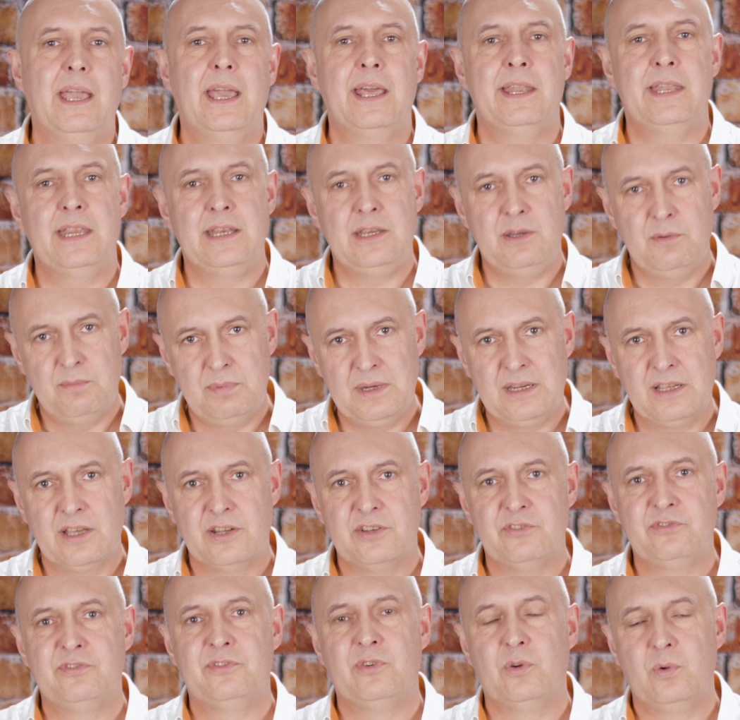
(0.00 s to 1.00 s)
and then you'd be
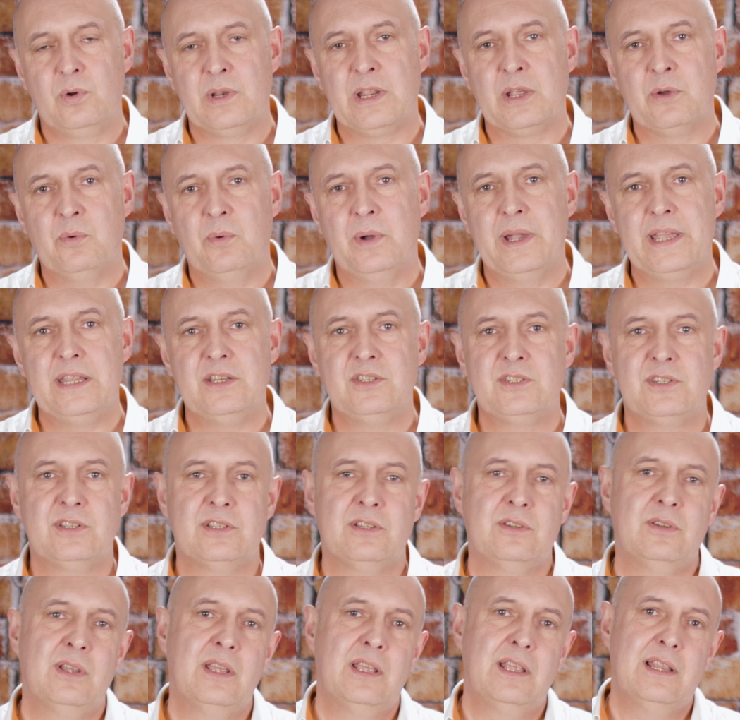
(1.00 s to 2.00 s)
kind of falling away
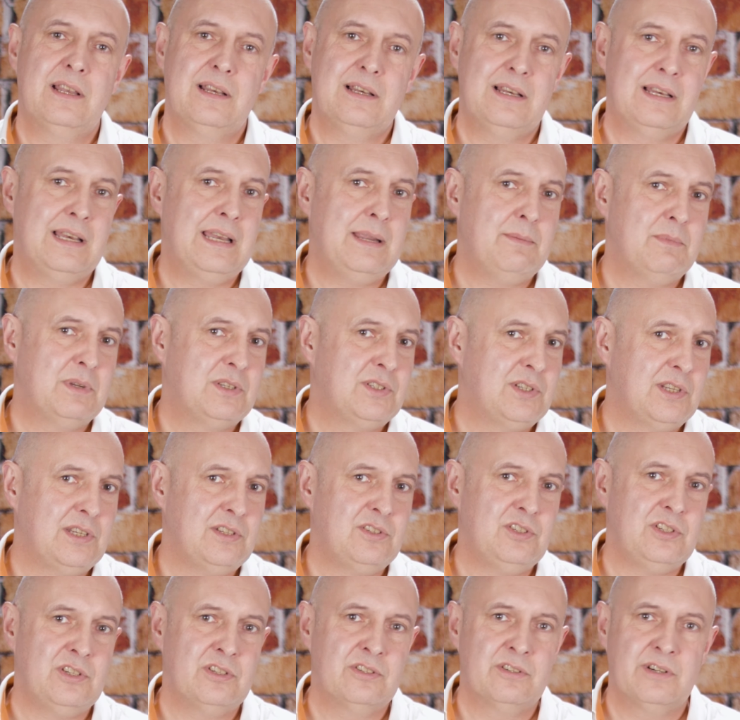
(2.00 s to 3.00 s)
to
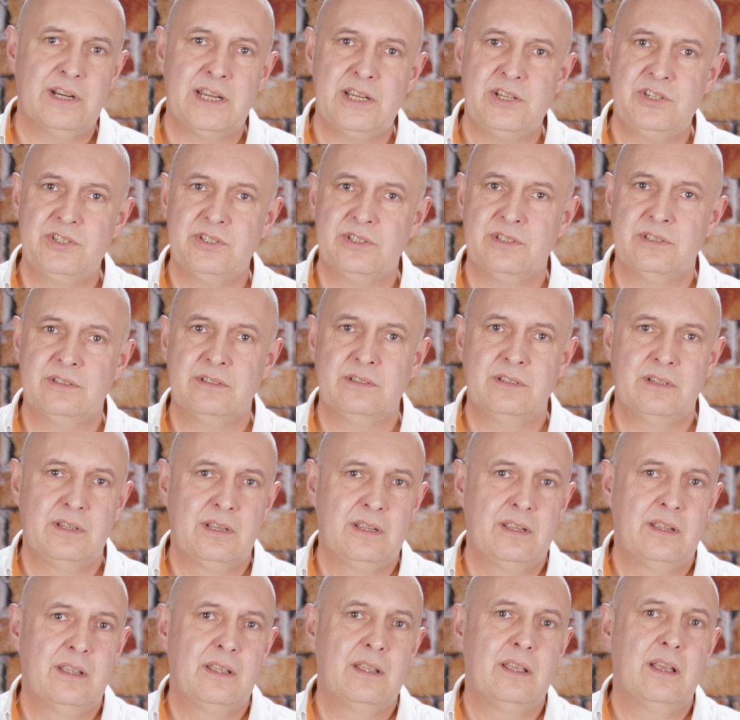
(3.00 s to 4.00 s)
limited duration,
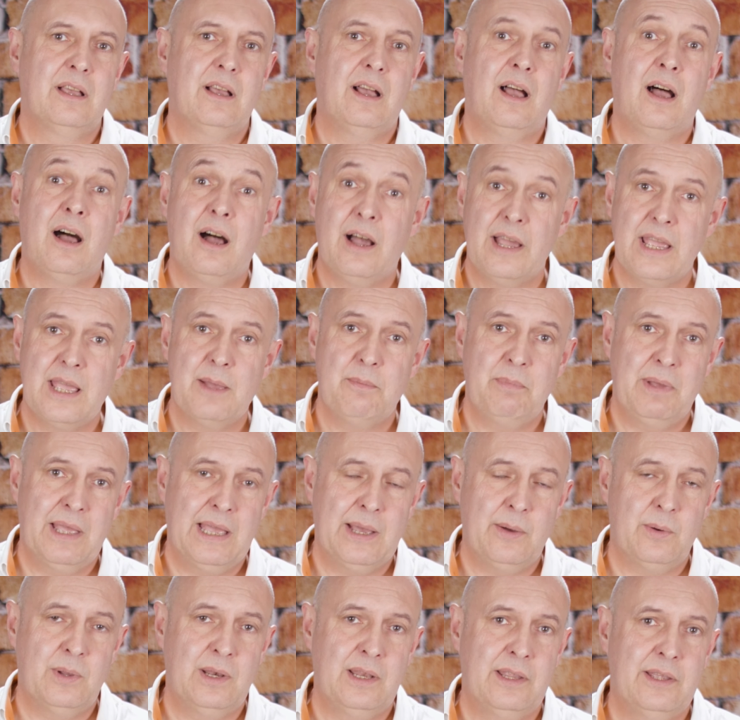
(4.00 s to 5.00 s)
higher
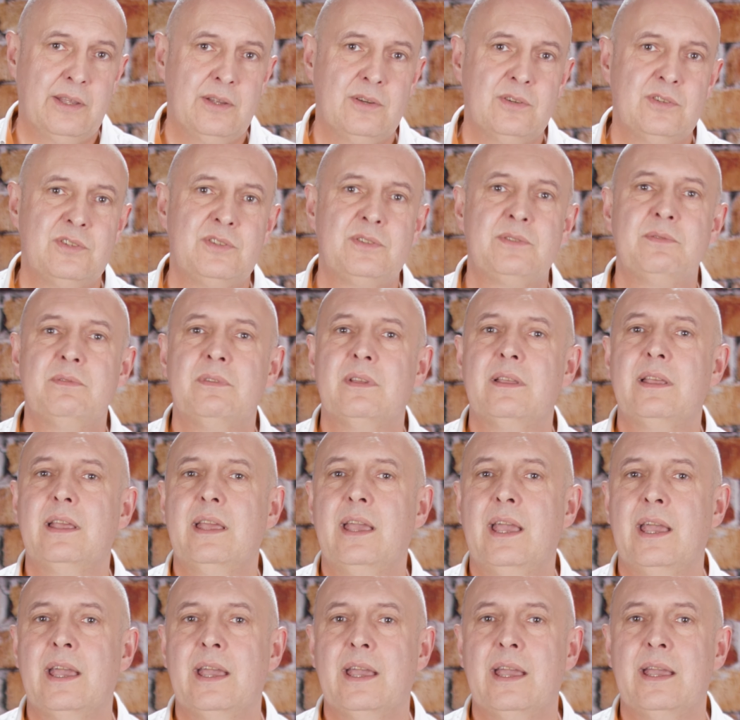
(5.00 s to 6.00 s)
power loads
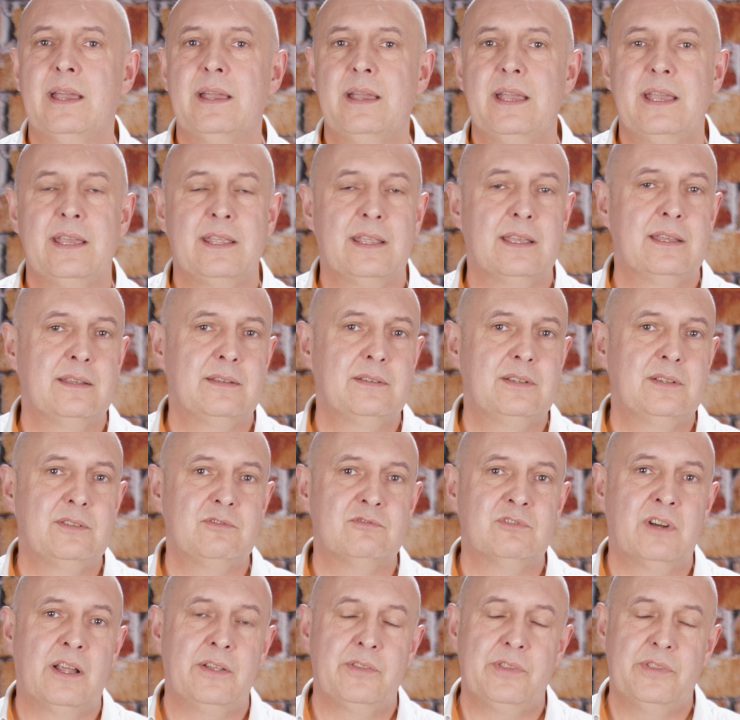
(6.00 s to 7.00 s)

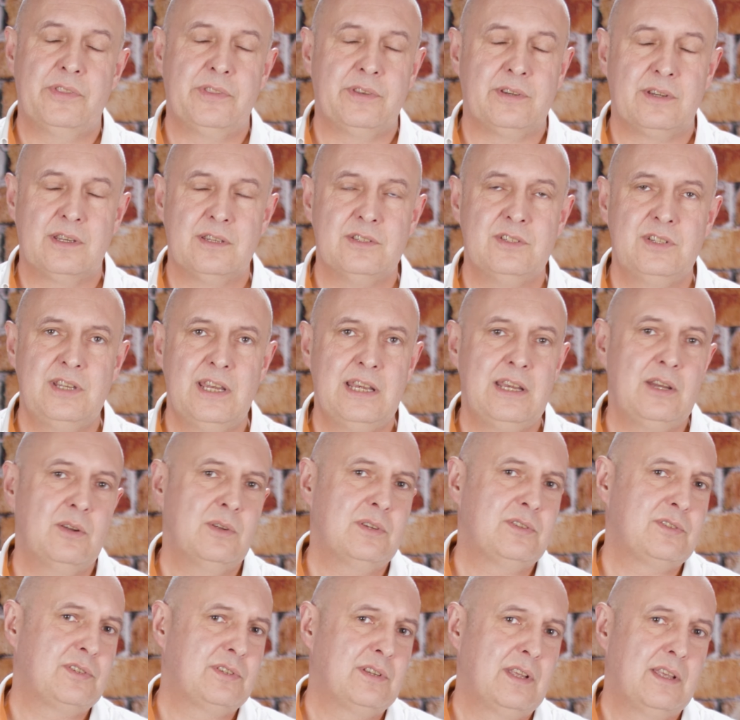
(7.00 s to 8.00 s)
rather than
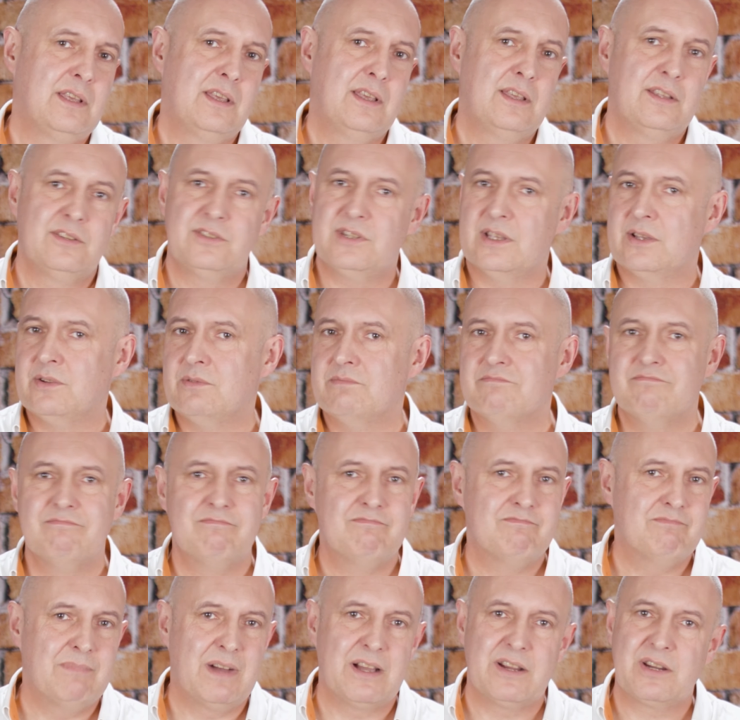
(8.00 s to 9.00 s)
continuous. So
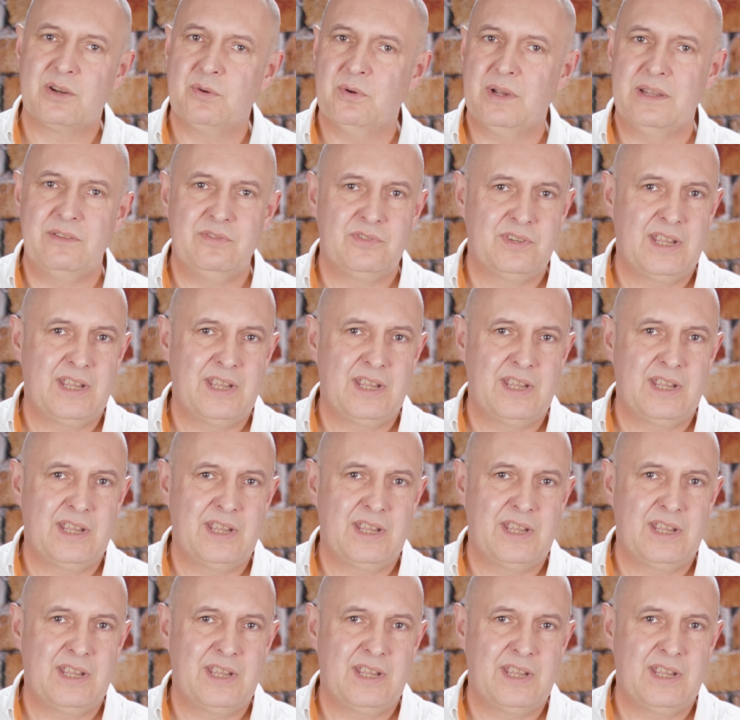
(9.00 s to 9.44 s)
microwave